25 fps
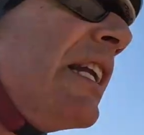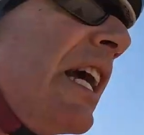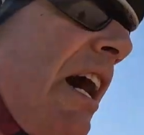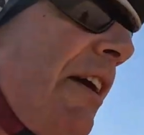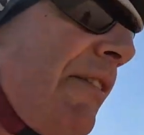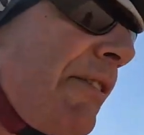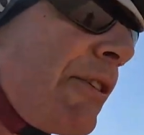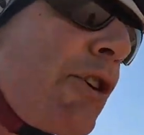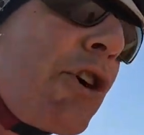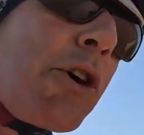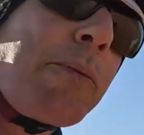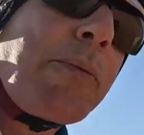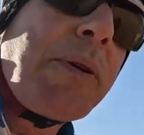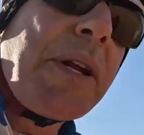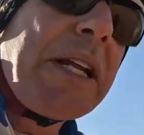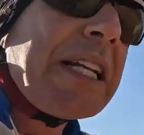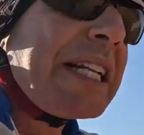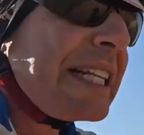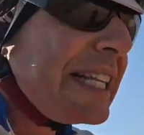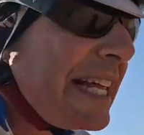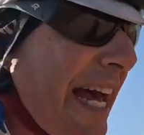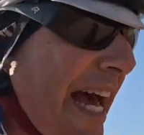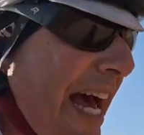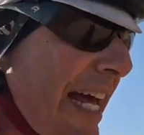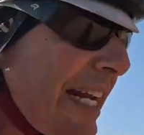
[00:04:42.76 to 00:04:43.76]
Now I've
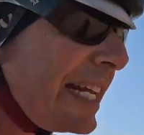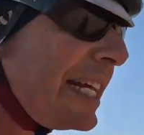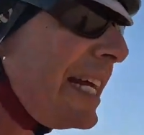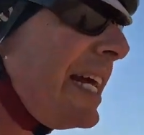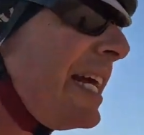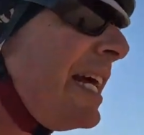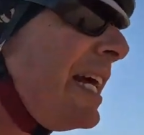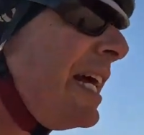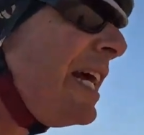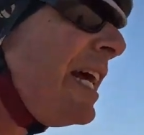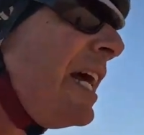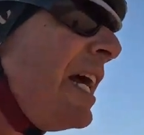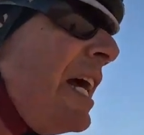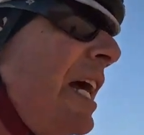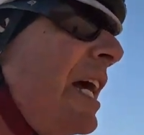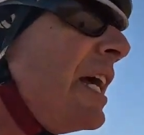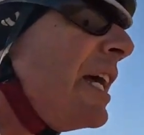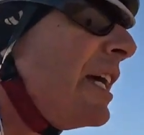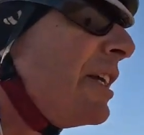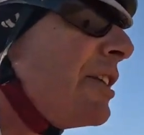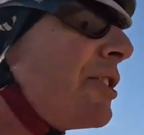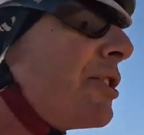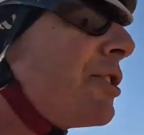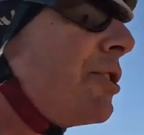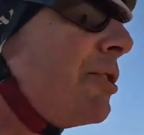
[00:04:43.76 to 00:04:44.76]
incorporated that
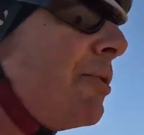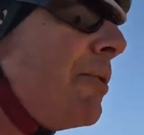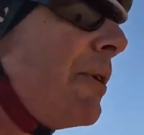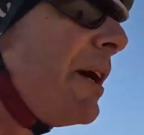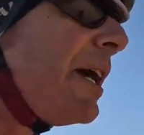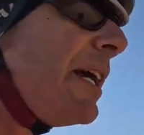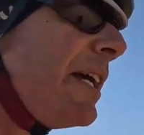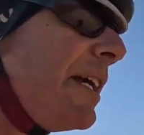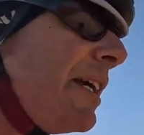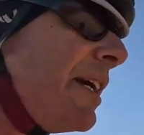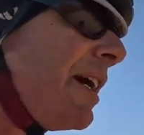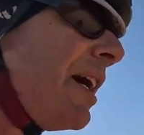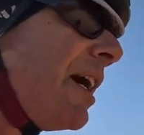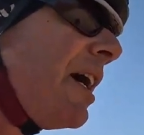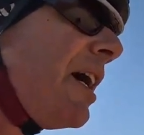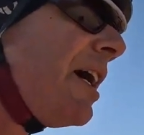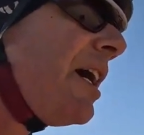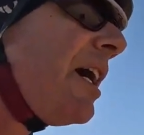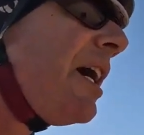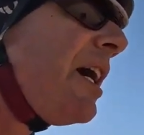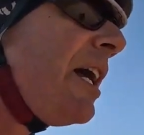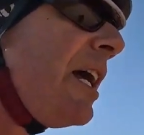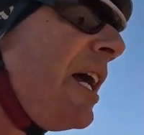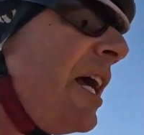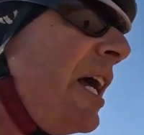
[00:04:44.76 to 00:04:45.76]
into a
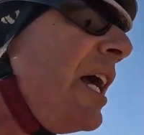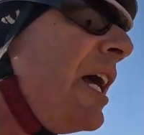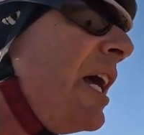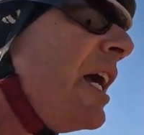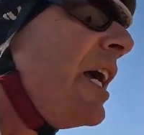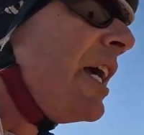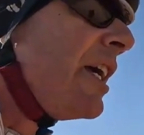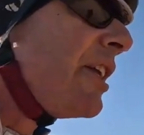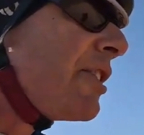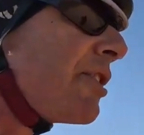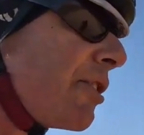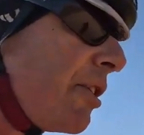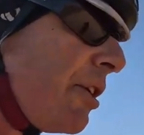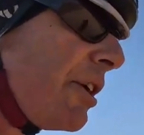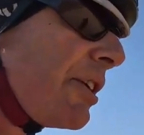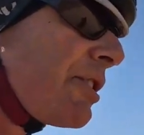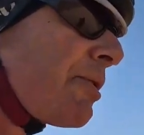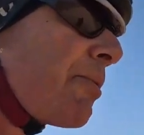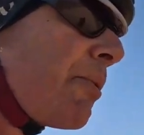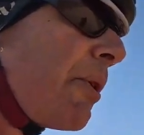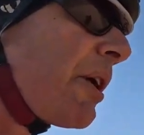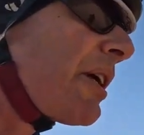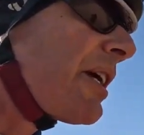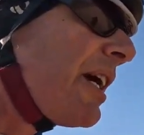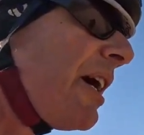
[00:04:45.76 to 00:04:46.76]

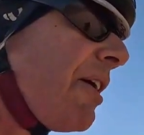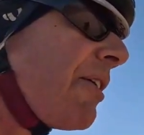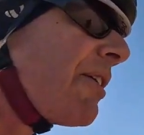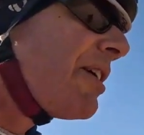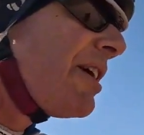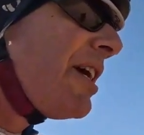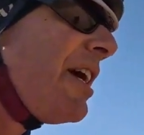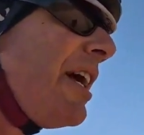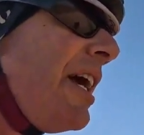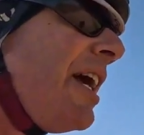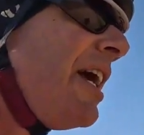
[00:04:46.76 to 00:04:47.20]
endurance workout